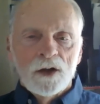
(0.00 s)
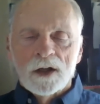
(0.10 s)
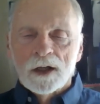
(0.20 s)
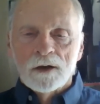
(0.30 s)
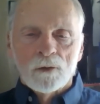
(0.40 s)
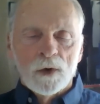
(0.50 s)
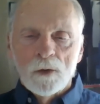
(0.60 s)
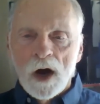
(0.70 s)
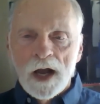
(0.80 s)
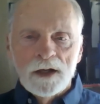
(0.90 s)
you can
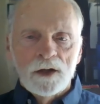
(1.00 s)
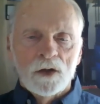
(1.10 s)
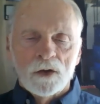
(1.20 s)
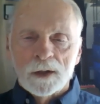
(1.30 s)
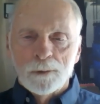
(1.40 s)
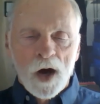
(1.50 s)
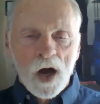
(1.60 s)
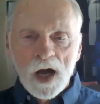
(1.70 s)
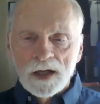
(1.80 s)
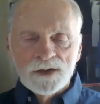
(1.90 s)
rewind, you can
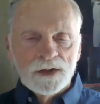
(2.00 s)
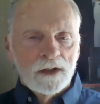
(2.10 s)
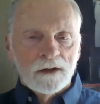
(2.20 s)
pause,